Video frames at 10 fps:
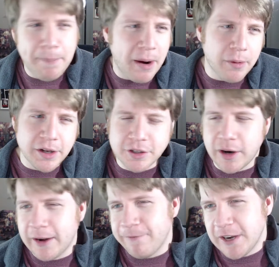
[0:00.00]
I want to
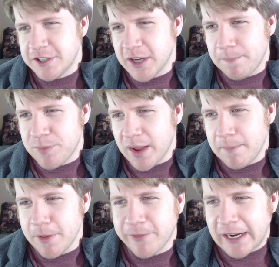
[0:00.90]
try to finish up
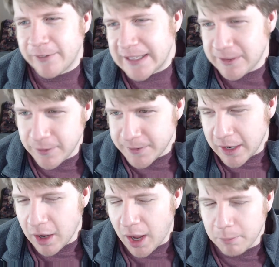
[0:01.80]
the Final Fantasy 15
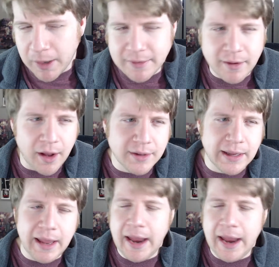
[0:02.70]
Comrades content,